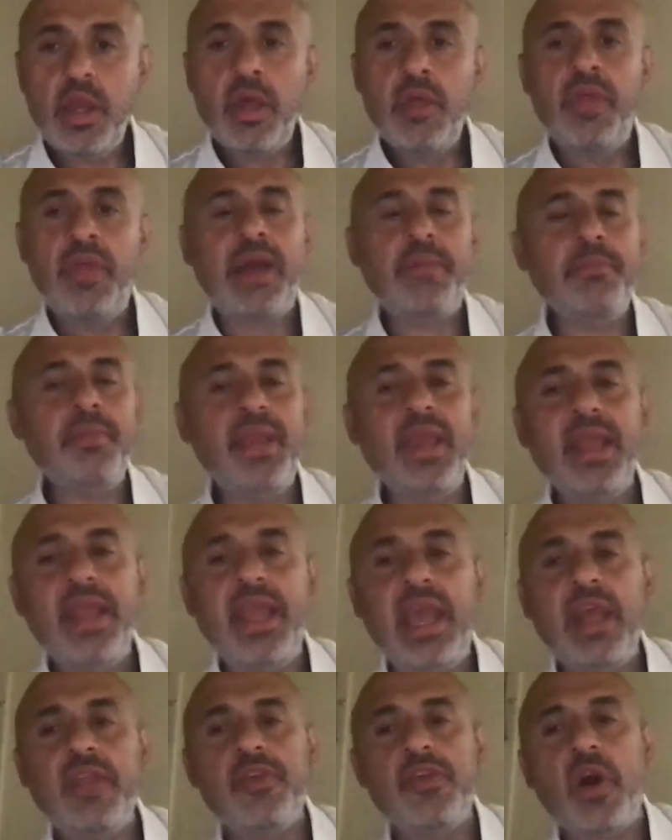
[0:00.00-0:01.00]
that
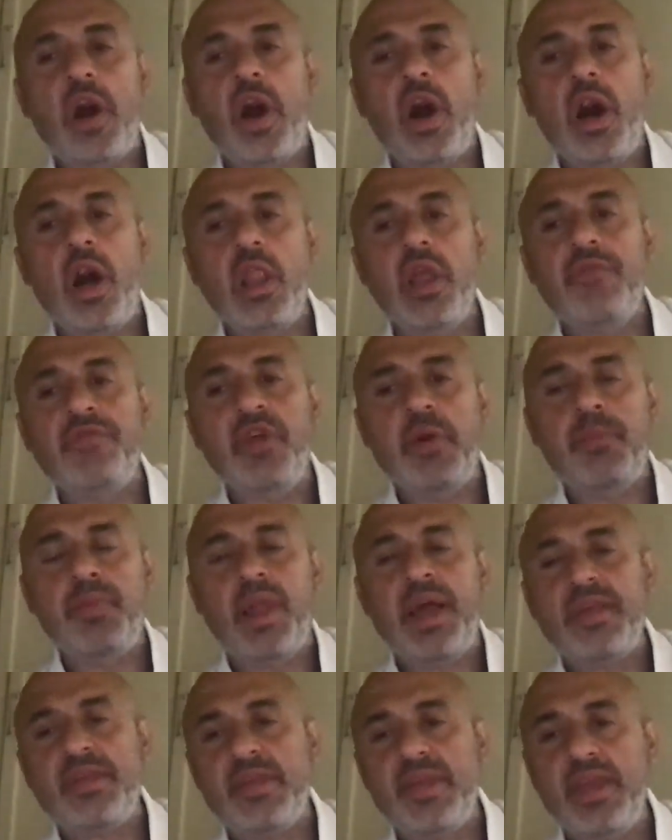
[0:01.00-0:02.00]
mediates all of the
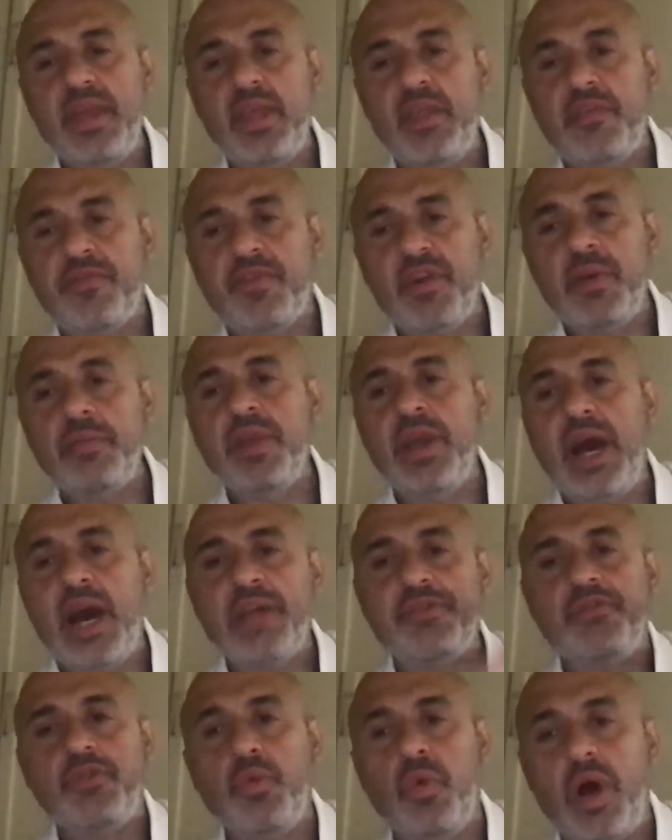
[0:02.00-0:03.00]
blessings from
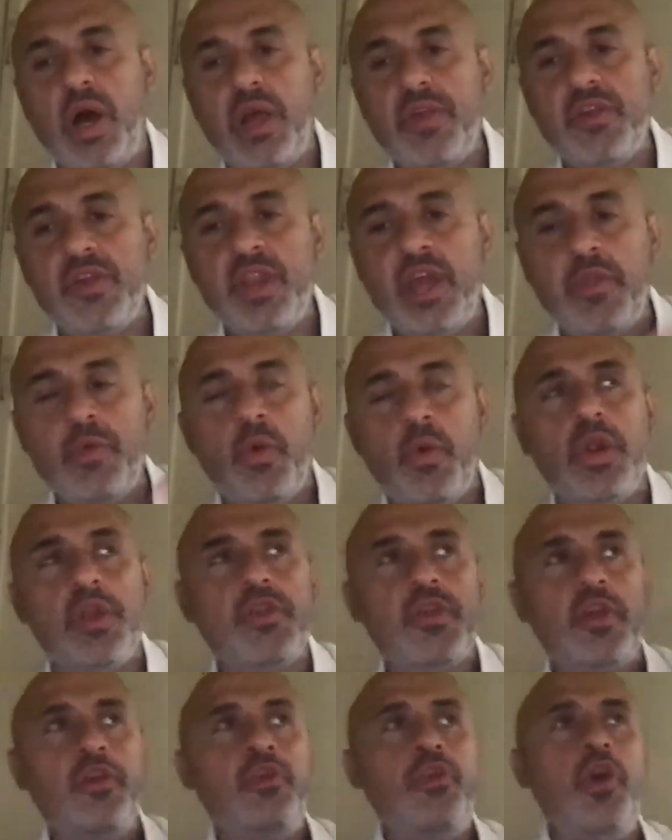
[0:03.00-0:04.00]
God to us. In other
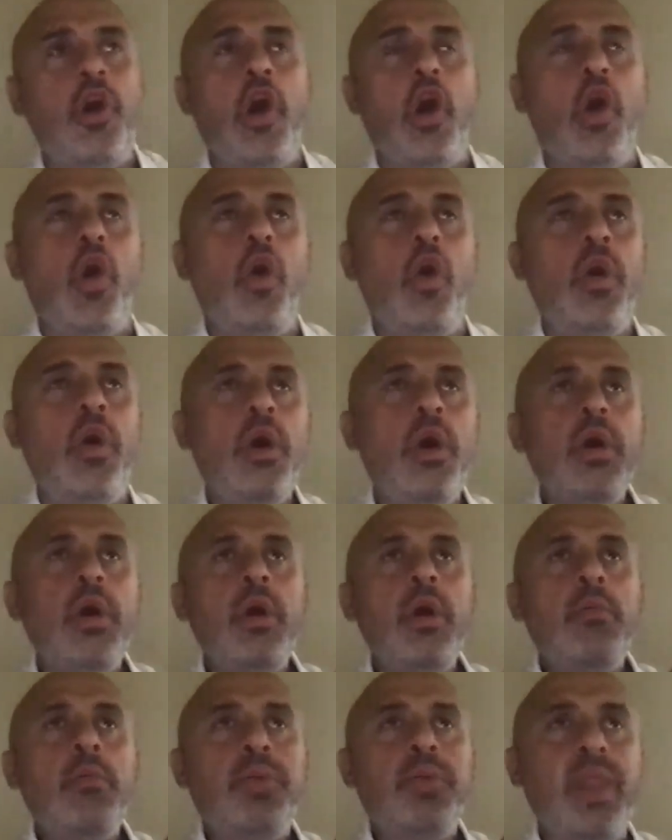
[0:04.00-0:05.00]
words, no
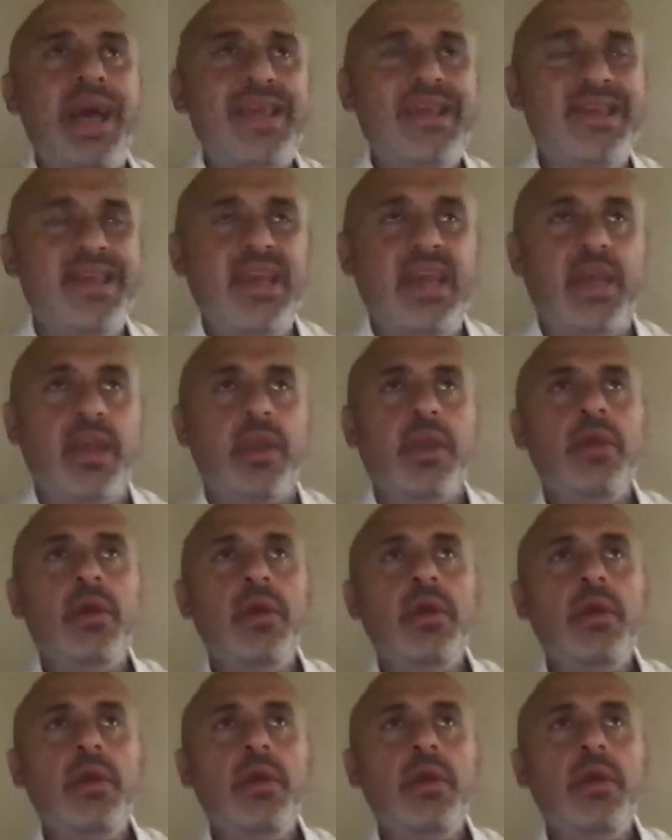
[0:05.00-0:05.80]
blessing,